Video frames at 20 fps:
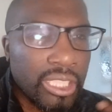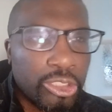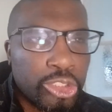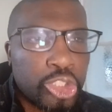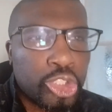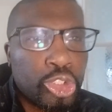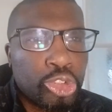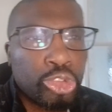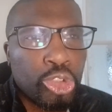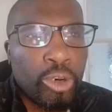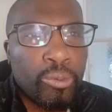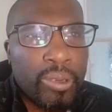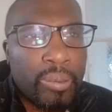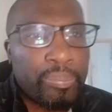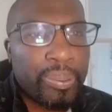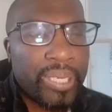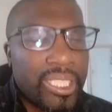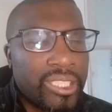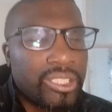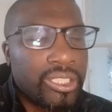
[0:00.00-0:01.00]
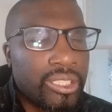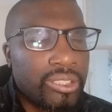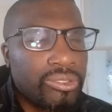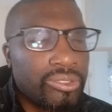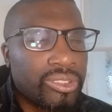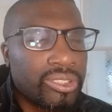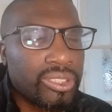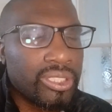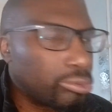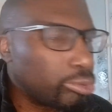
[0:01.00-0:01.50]
strong
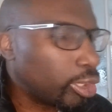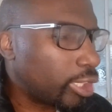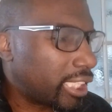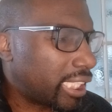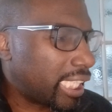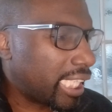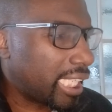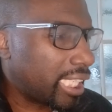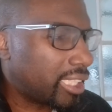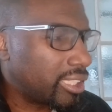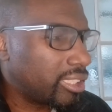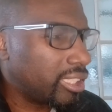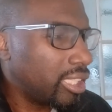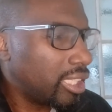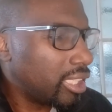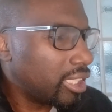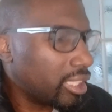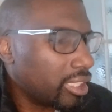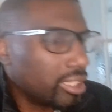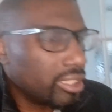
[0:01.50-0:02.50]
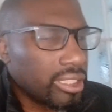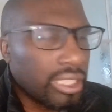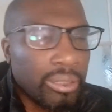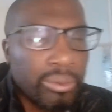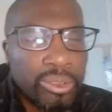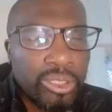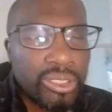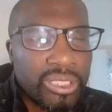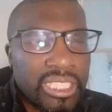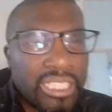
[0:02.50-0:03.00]
opinions, Roy Keane, they were
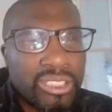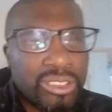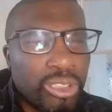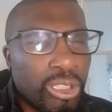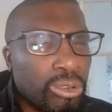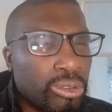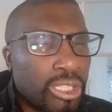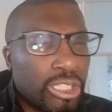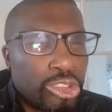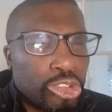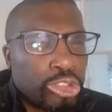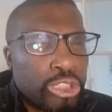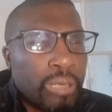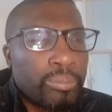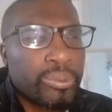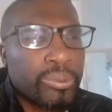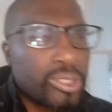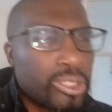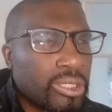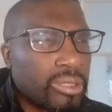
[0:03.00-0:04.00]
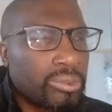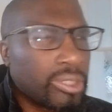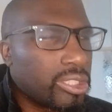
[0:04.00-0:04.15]
looked as, they're troublesome.